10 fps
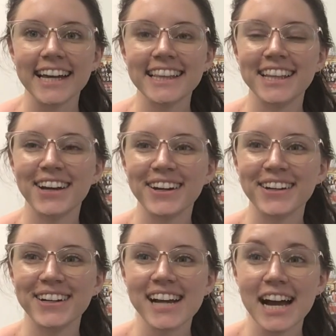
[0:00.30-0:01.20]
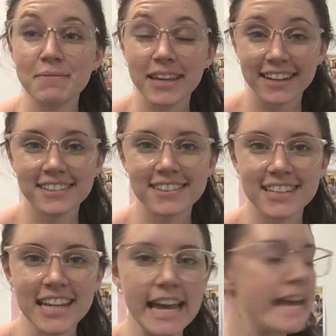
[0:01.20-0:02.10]
Hello, I'm
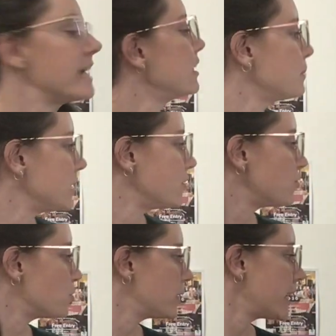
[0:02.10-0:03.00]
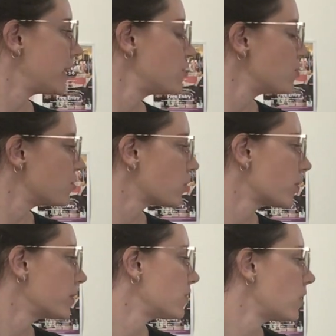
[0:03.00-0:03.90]
Kelsey and I'll be doing a
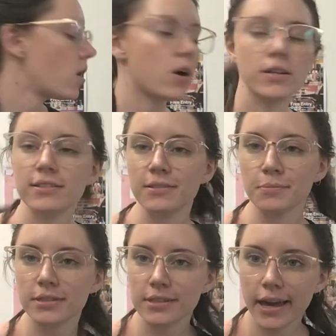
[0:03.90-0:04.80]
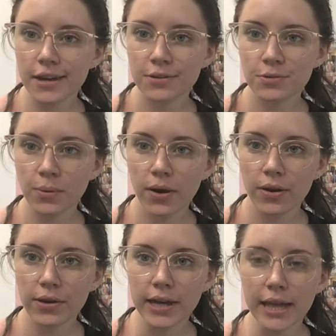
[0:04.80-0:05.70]
tutorial on some scales
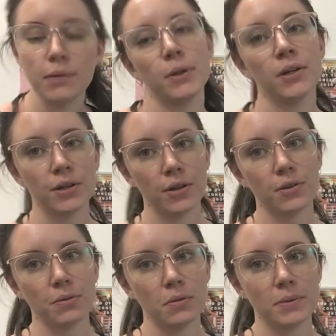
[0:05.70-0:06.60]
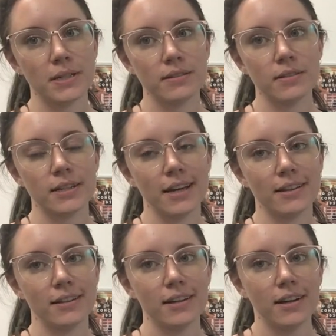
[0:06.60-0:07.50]
work, and then we're going to go through a piece together.
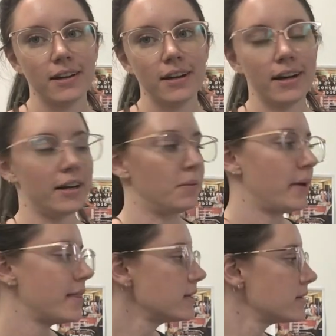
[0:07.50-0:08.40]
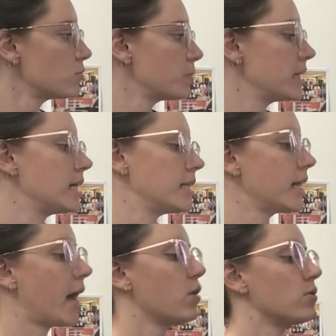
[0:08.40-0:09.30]
And this will be in
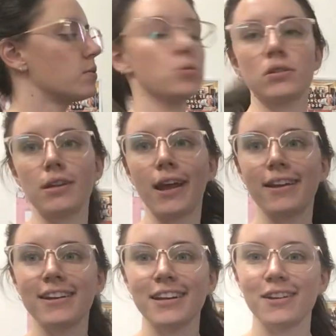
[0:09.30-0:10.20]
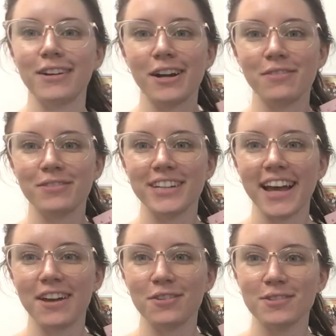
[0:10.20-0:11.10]
the adults book today, in our Alfred
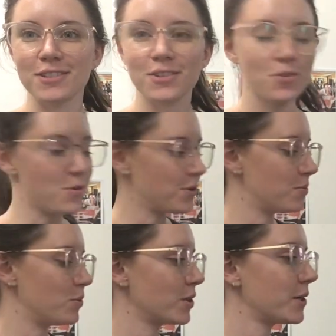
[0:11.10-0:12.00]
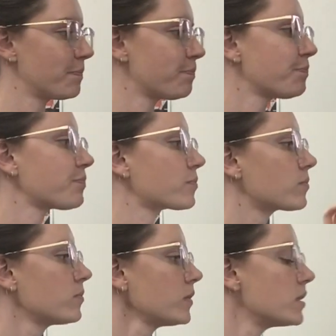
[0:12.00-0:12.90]
Adults course book.
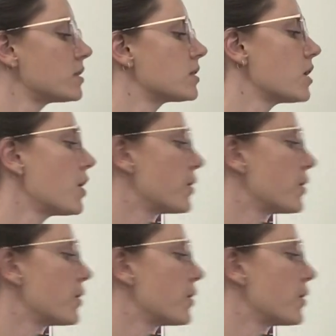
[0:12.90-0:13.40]
So,